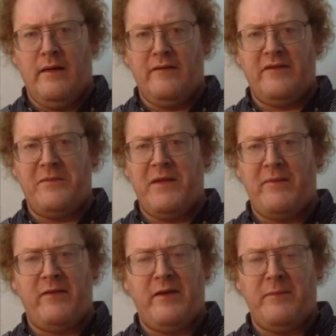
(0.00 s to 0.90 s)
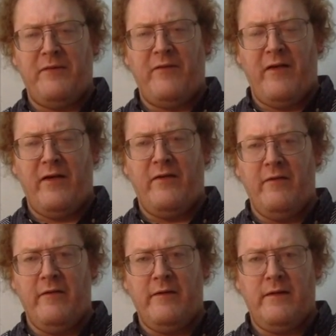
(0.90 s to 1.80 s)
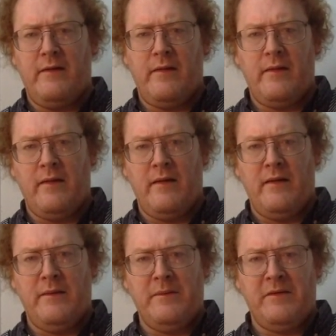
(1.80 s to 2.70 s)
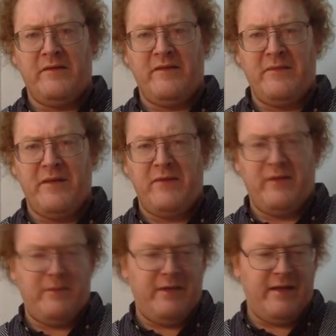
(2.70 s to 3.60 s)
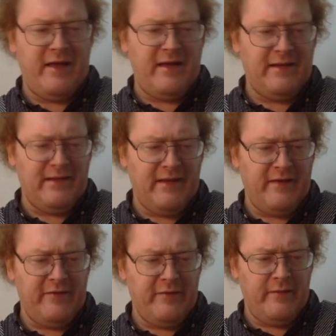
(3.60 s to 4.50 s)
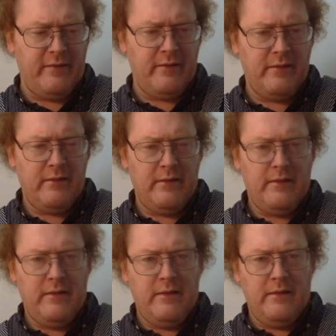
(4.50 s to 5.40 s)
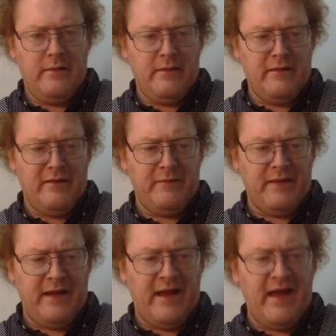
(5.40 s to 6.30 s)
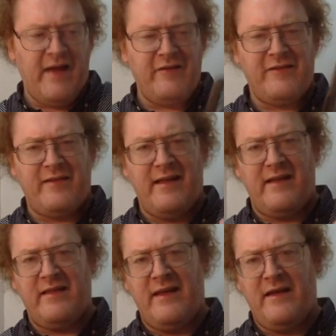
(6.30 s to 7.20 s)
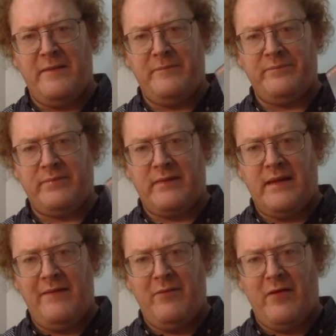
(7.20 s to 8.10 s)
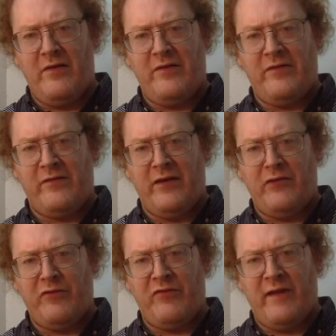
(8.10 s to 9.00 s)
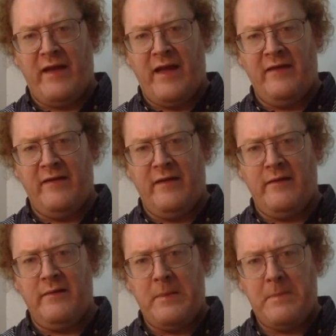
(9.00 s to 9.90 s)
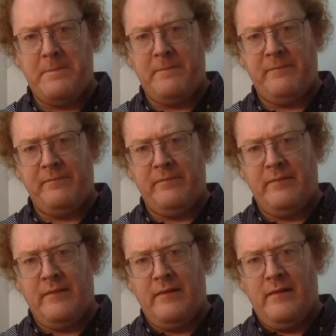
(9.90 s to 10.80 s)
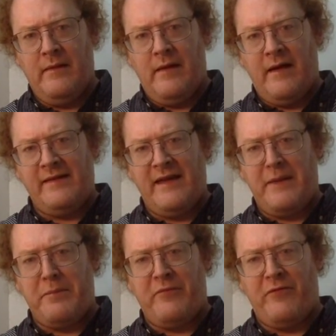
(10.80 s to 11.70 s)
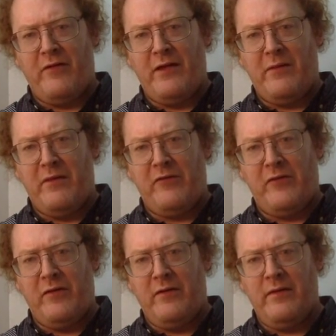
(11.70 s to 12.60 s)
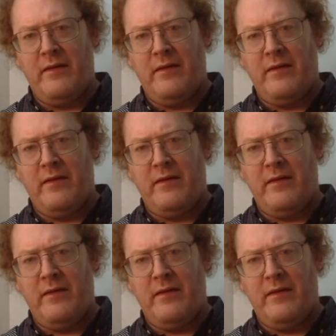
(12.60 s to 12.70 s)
sometimes it can be very good, but sometimes it can be kind of lazy. And I just think that even though this is an interesting ending, I think I prefer the original,